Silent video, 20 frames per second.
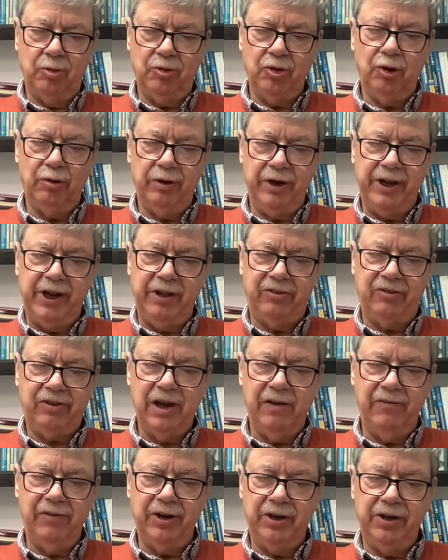was already
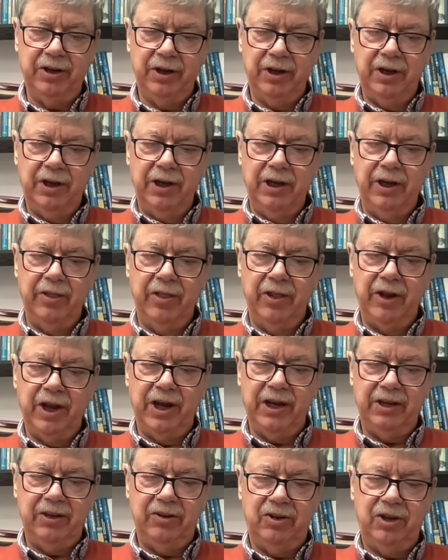discovered in the
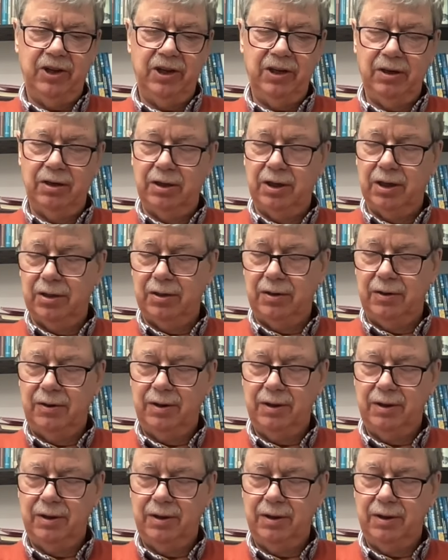19, uh,